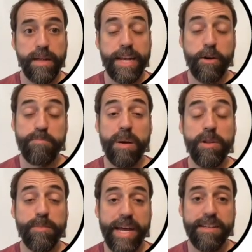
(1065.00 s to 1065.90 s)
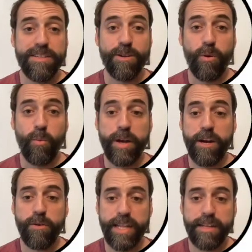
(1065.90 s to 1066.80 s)
Now, in bubble domains, we
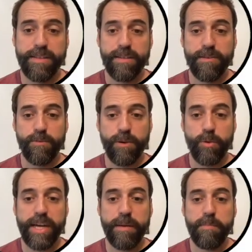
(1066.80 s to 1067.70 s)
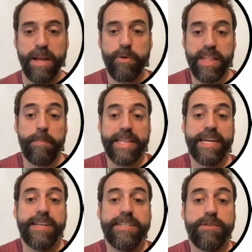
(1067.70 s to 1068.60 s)
know that we can play with
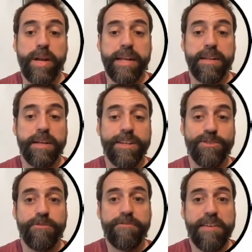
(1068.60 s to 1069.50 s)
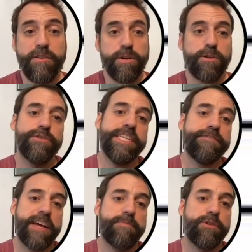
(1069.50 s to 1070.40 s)
epitaxial strain to favor or
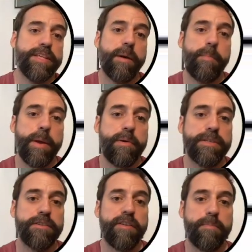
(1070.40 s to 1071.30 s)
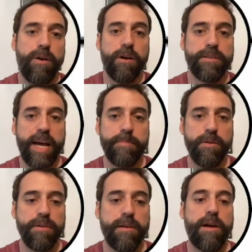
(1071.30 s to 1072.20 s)
disfavor the appearance of a Bloch
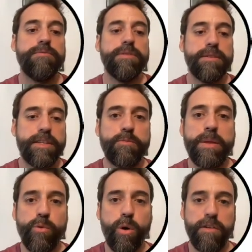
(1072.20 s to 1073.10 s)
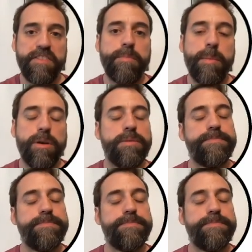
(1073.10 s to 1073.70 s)
dipole around the domain wall of the bubble.